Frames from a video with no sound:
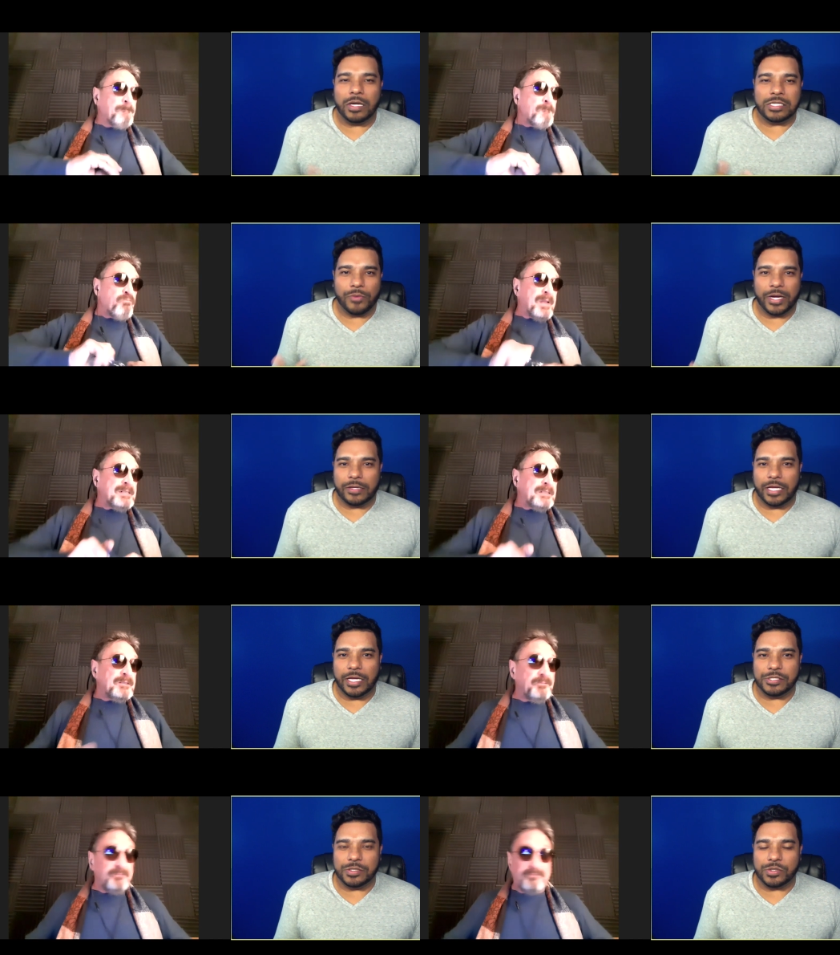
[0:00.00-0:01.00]
Speaker 1: and
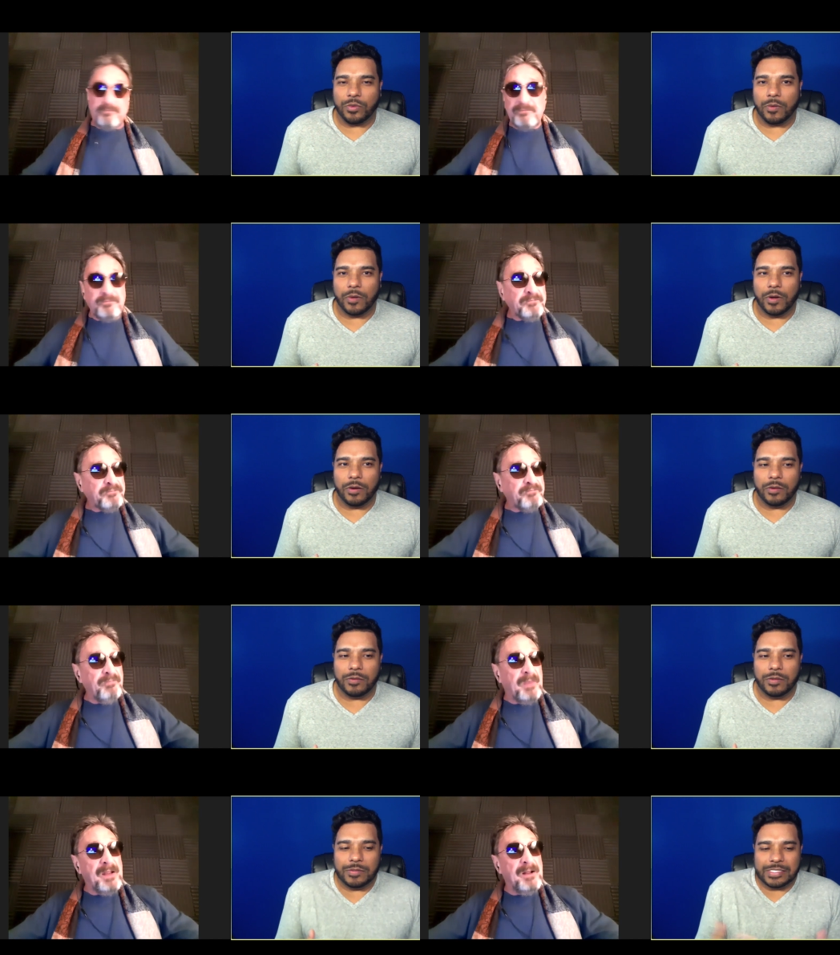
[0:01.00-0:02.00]
regulations or
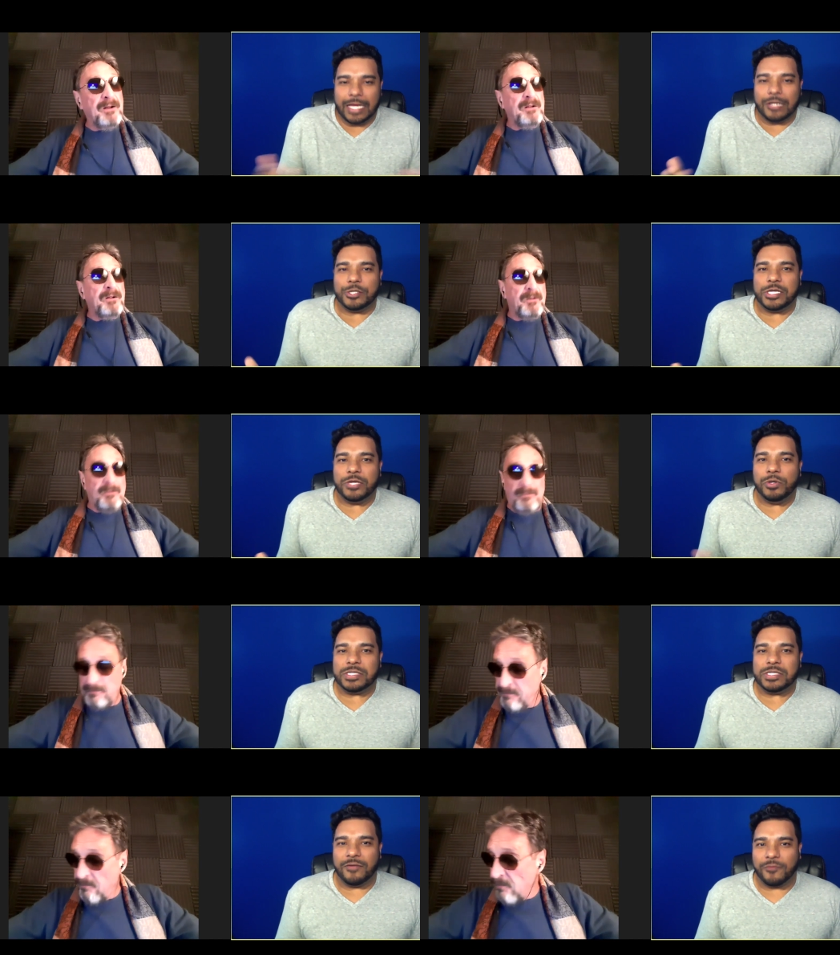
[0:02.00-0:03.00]
uh, standards that you would
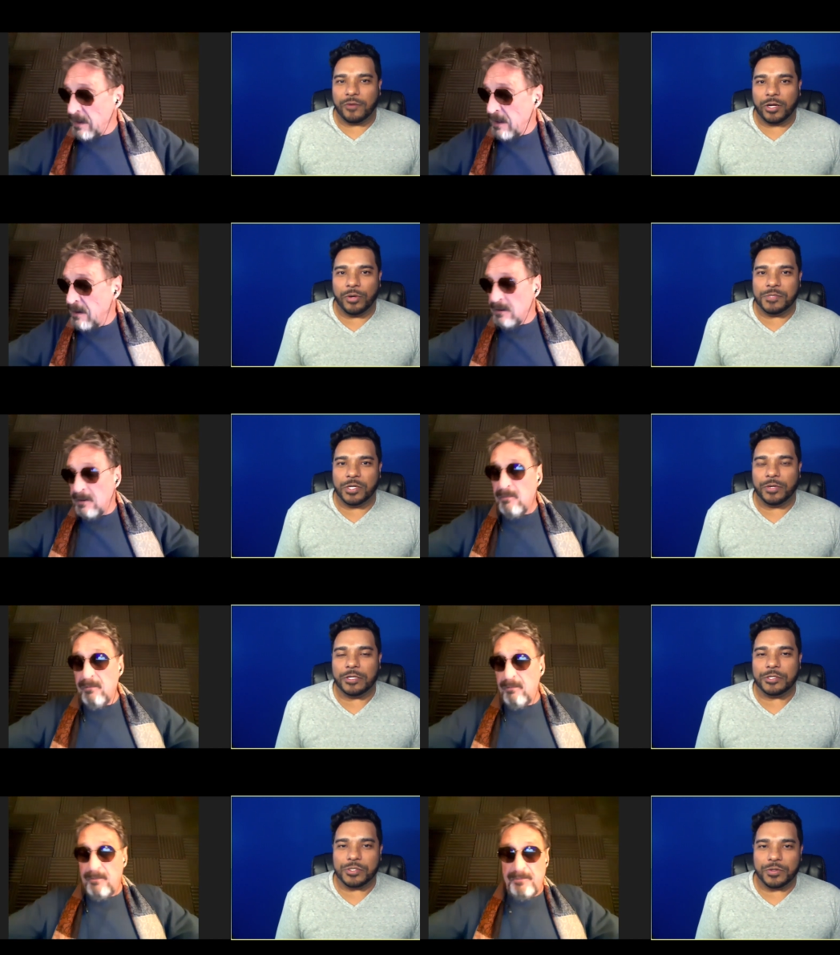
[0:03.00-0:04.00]
set for the crypto
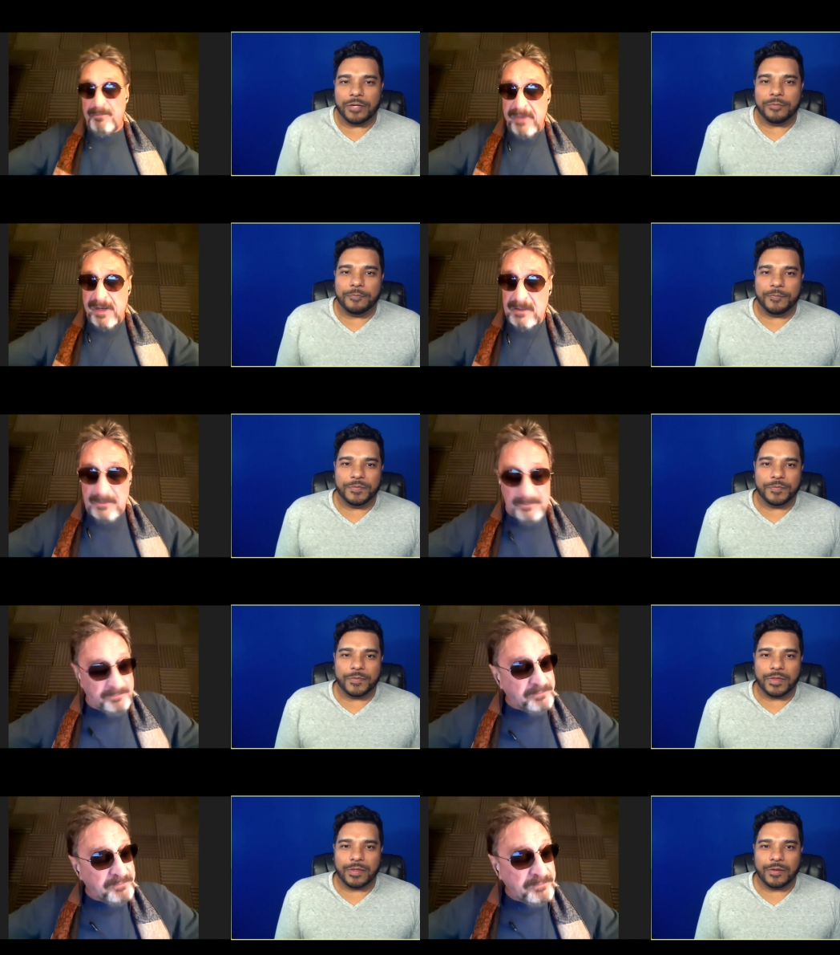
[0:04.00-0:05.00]
industry?
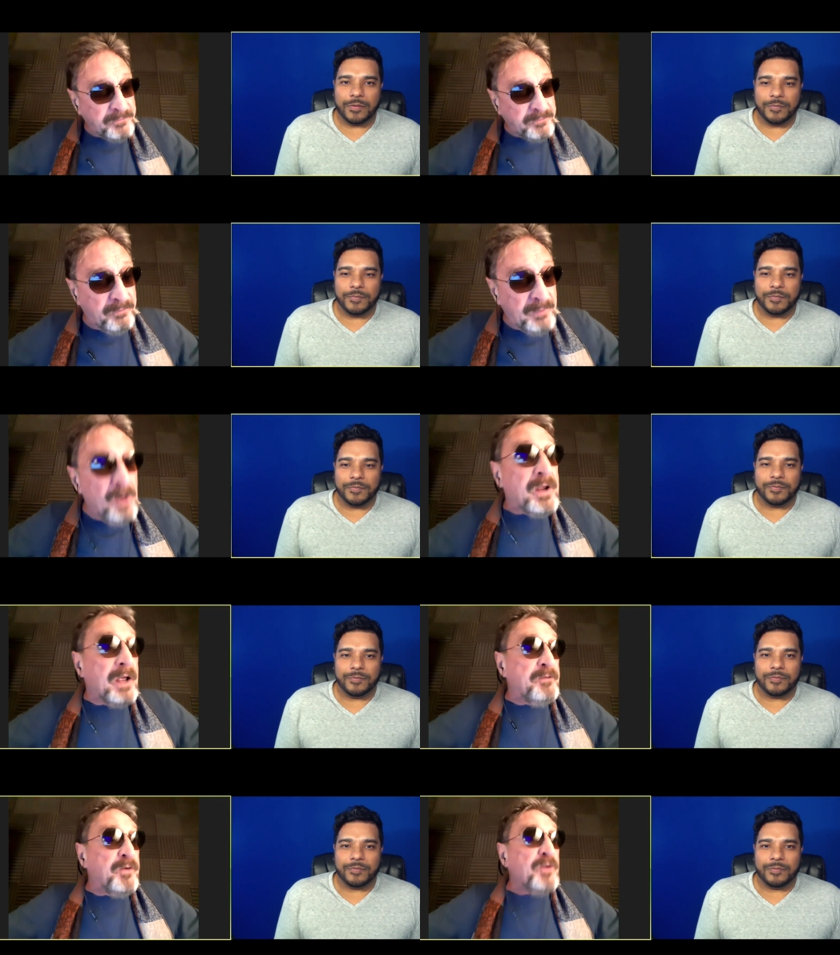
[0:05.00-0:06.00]

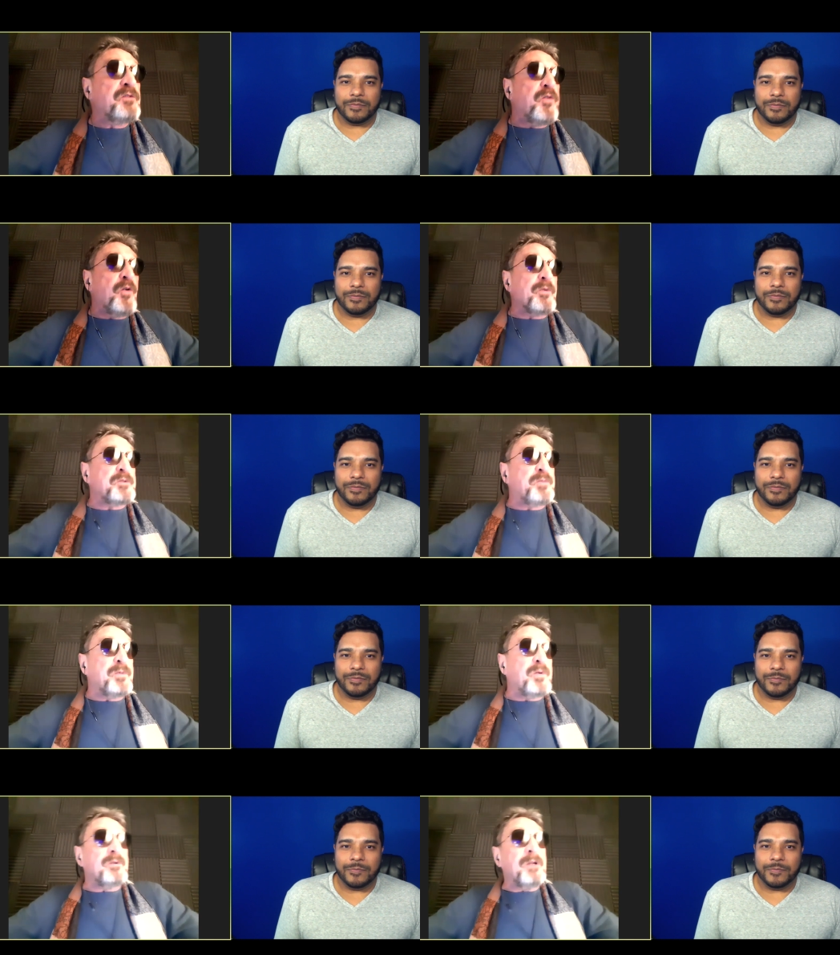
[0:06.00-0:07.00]
Speaker 2: Okay, first and foremost,
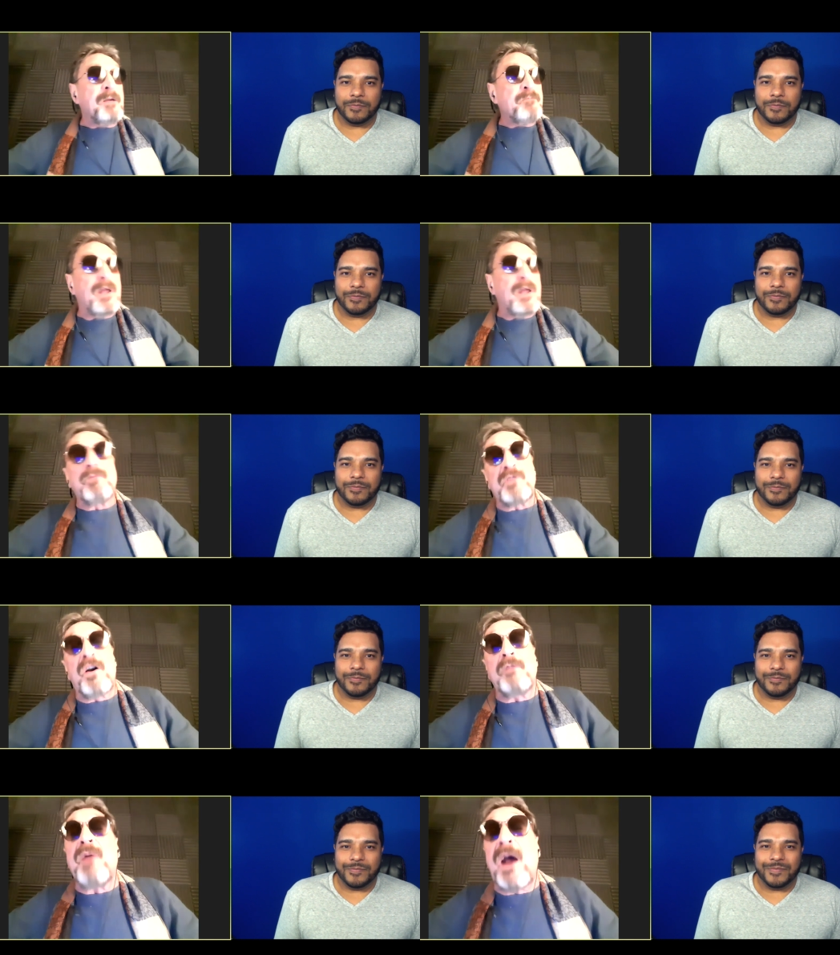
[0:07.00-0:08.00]
people, I'm
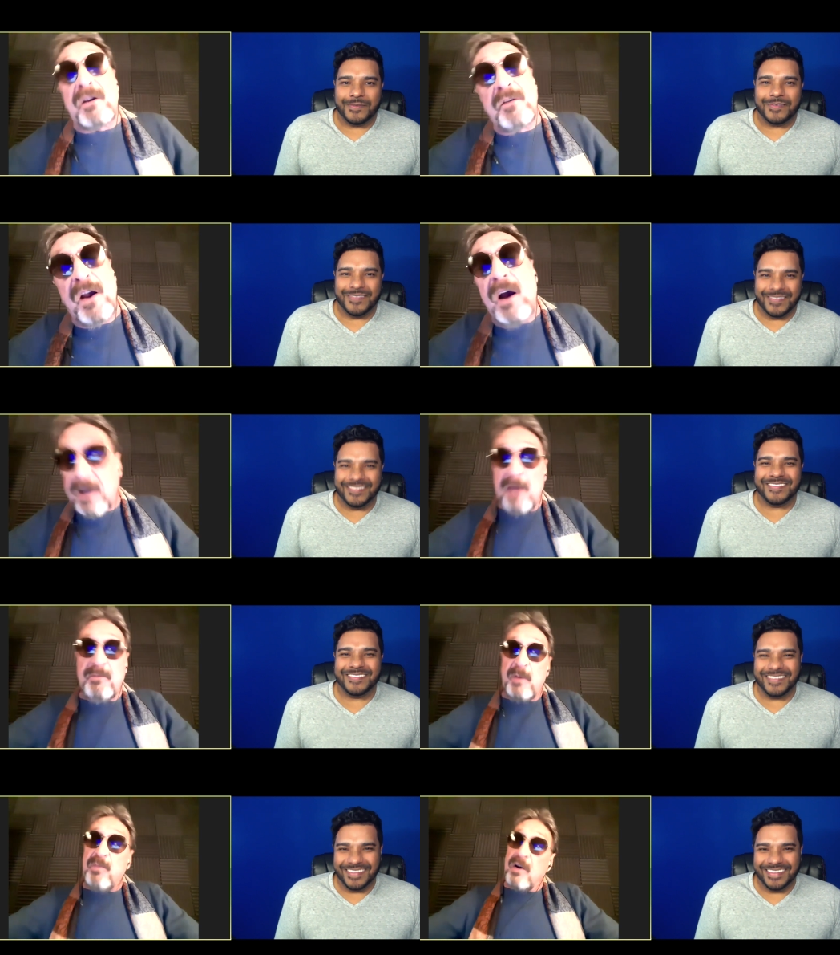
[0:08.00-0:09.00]
John McAfee. I
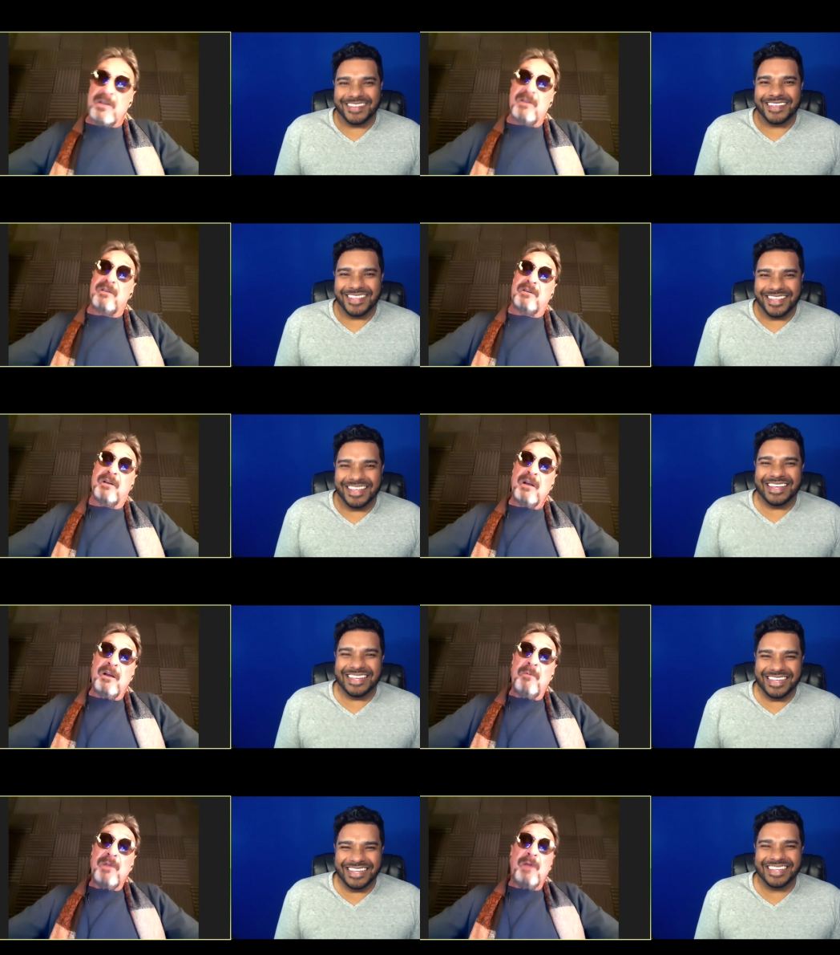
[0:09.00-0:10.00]
can't be president.
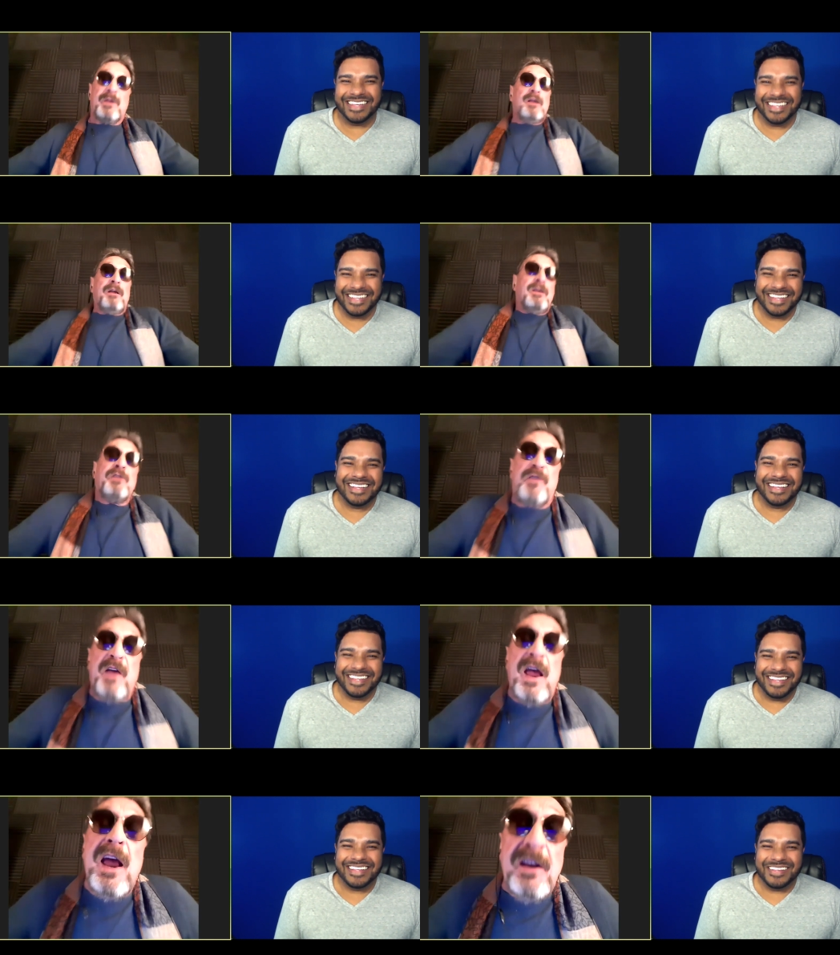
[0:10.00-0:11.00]
I mean,
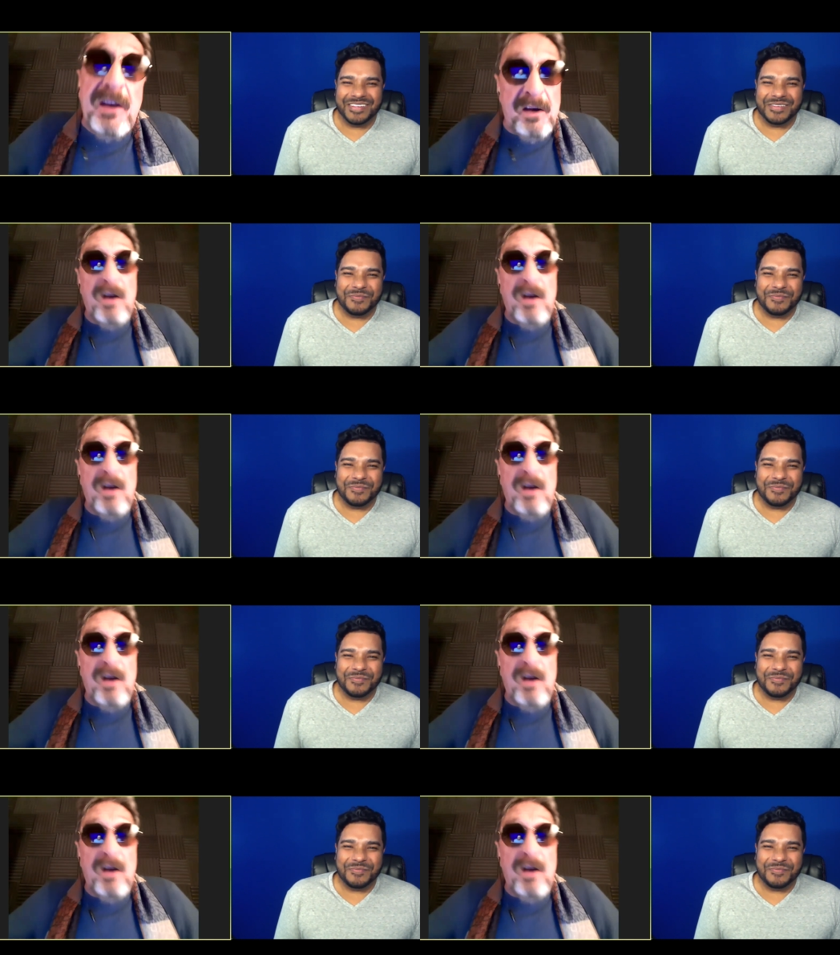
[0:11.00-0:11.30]
if any